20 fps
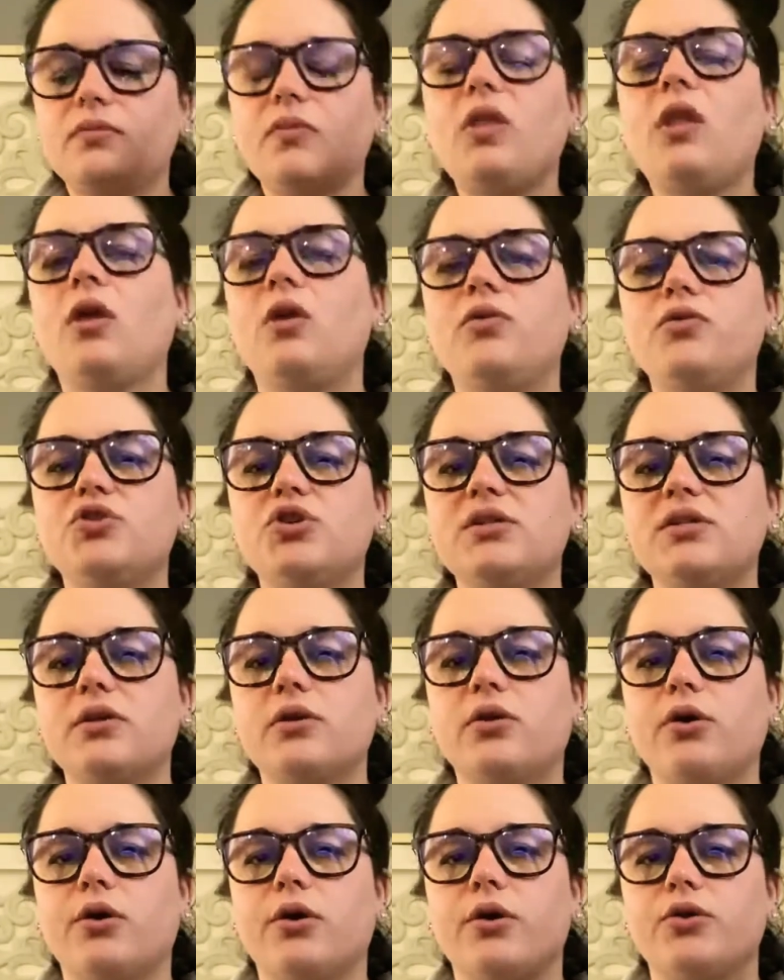you would just
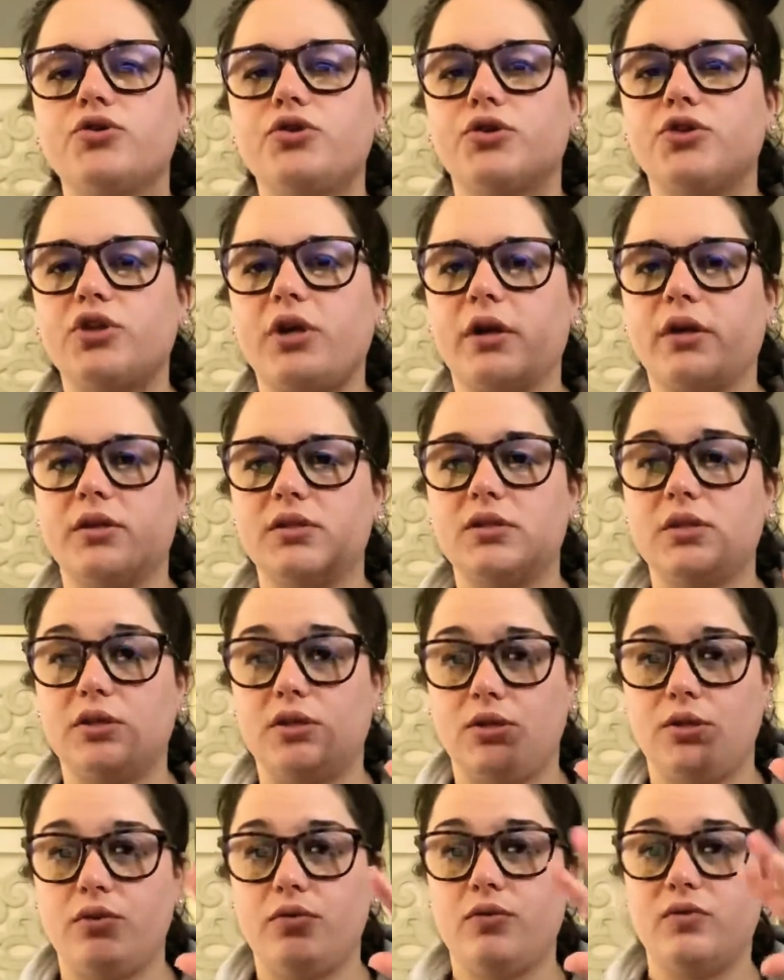encourage your child to
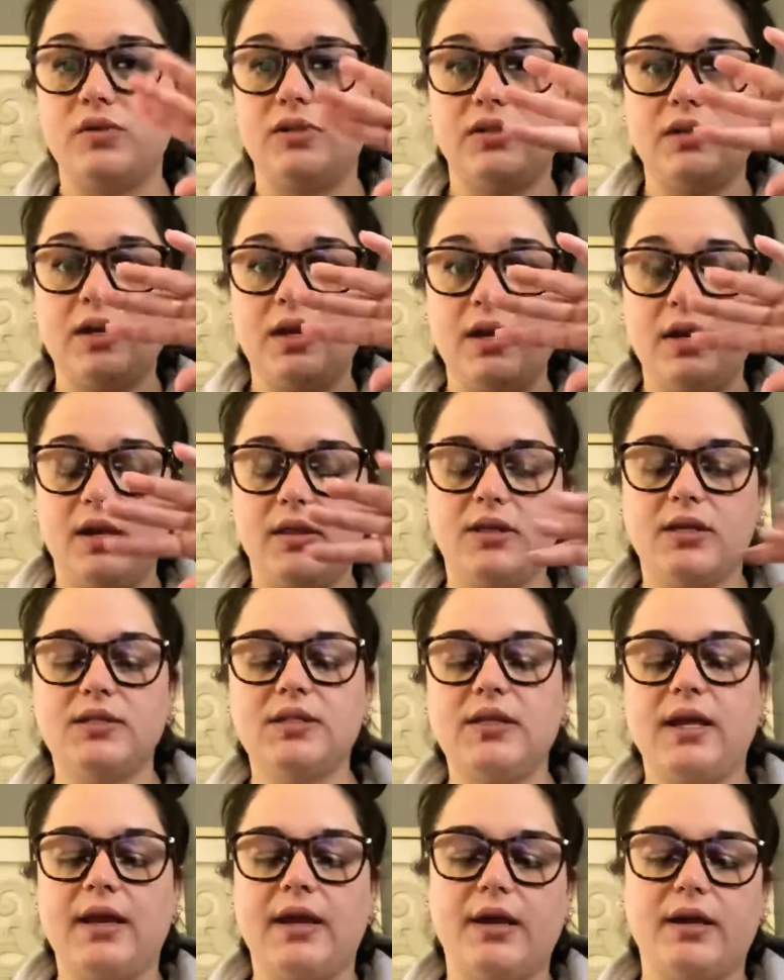use this
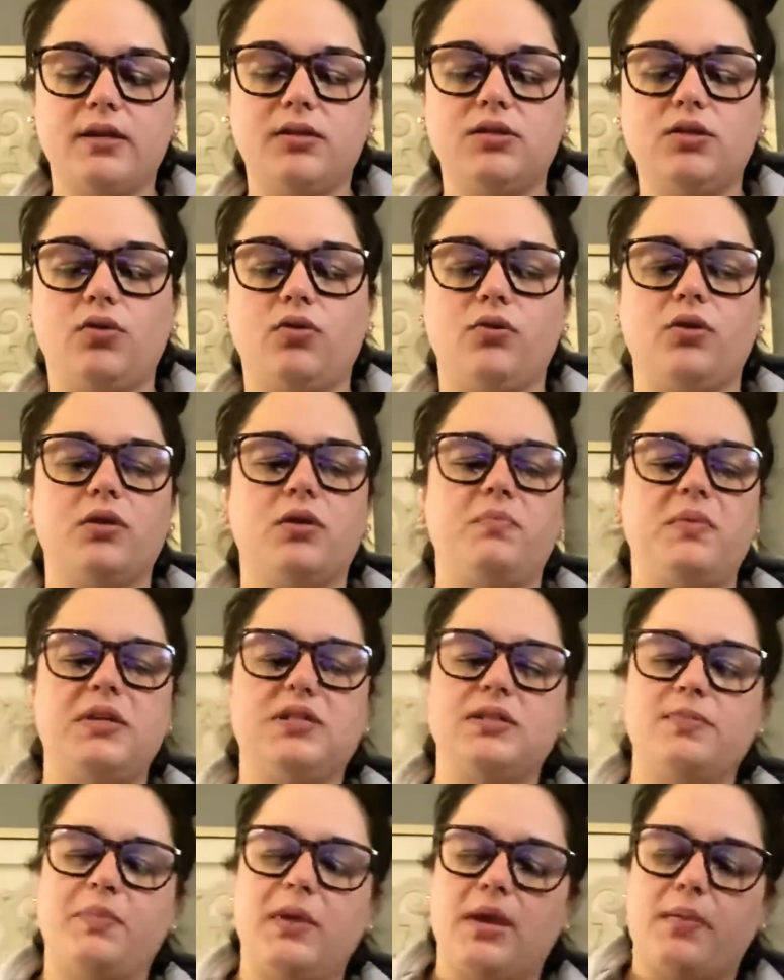hand to hold the piece
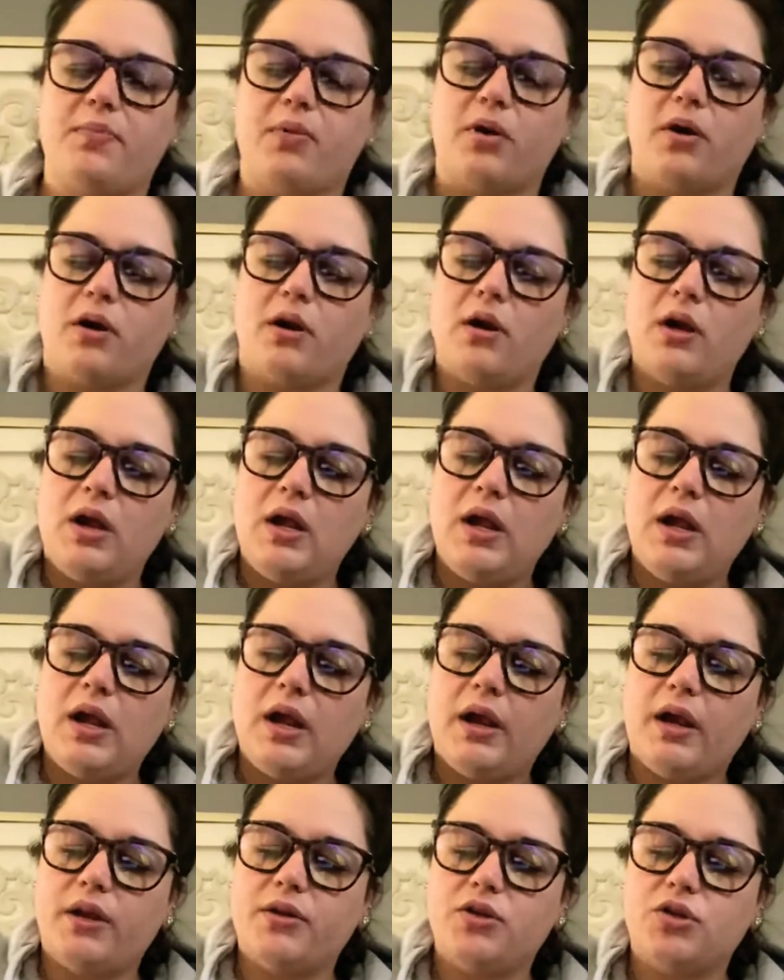of paper
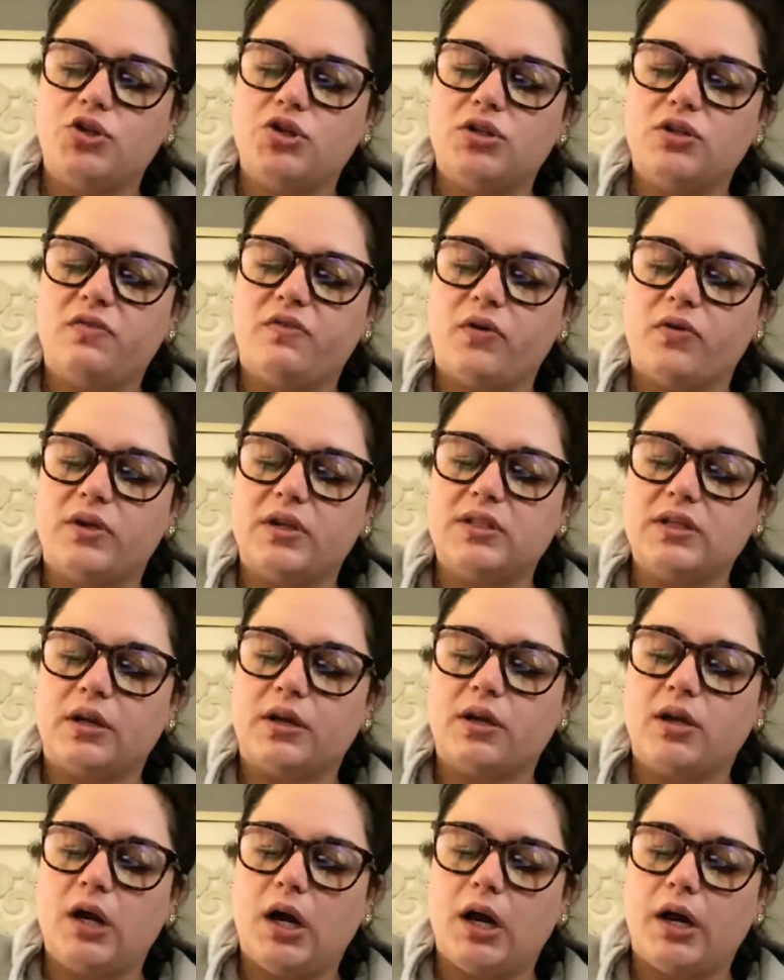and to just focus on
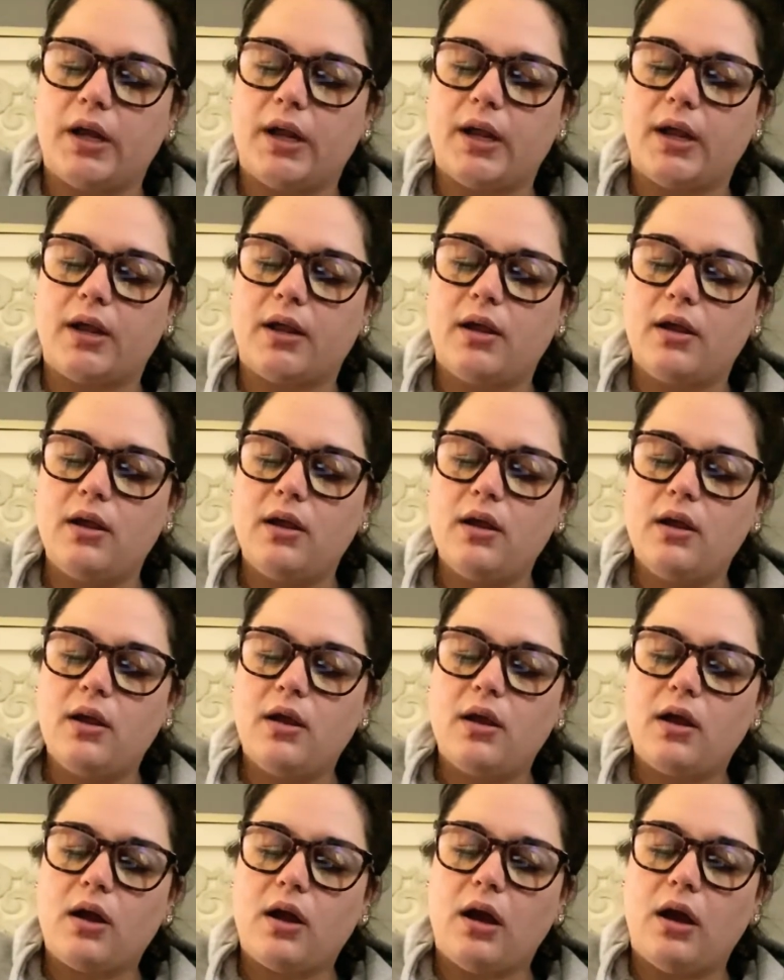cutting
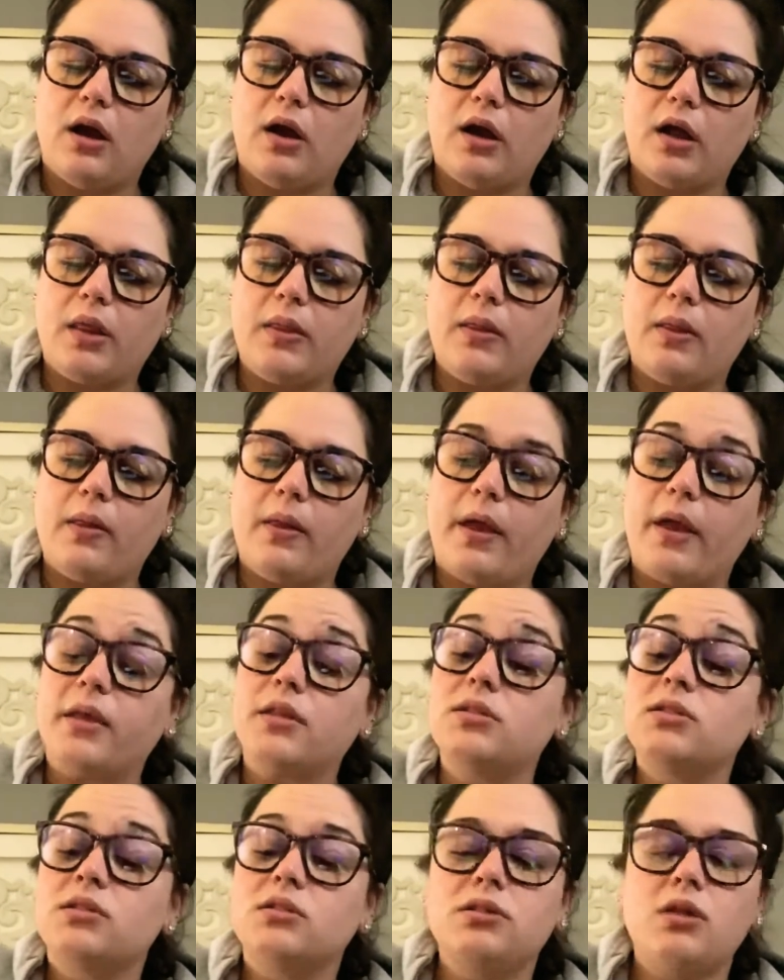on the line.
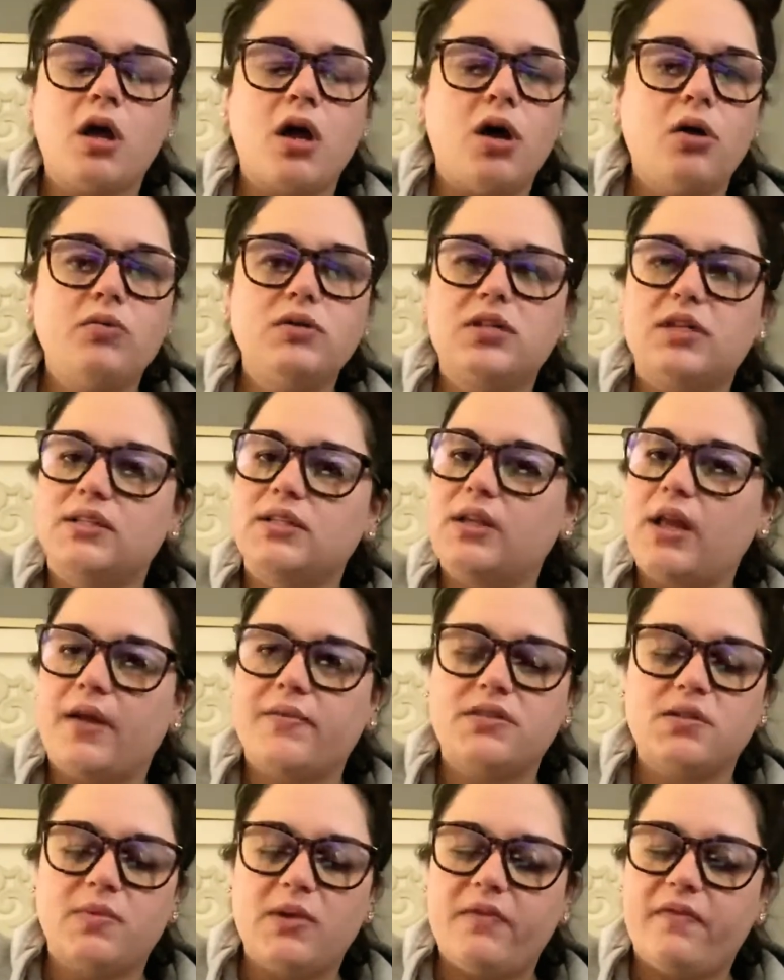Slow, doesn't have
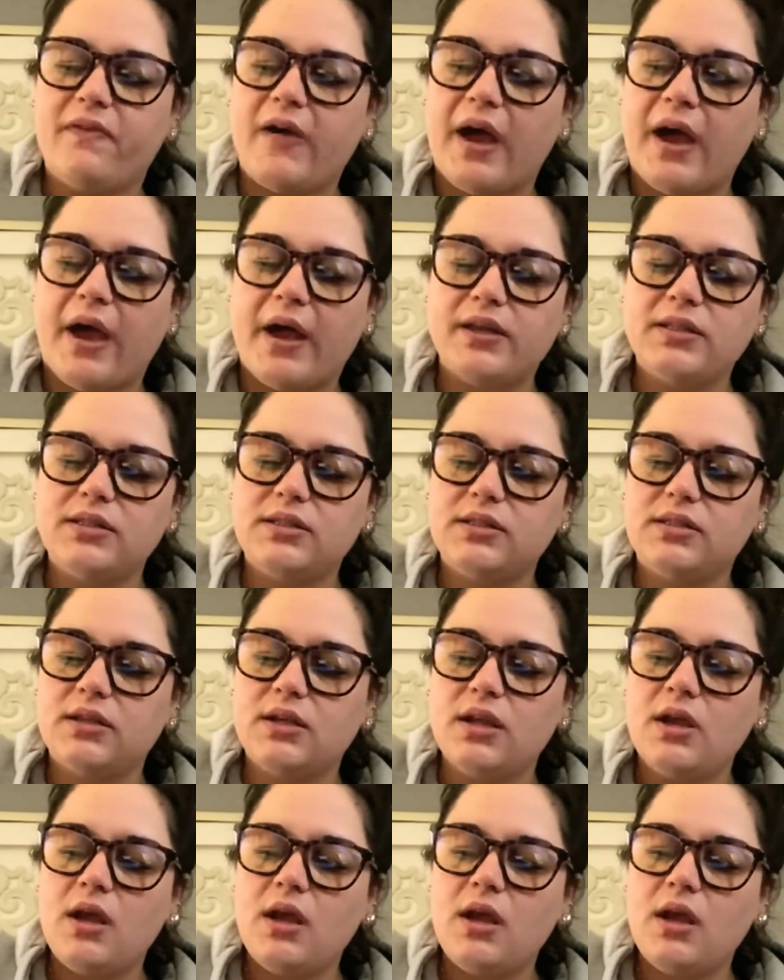to be fast.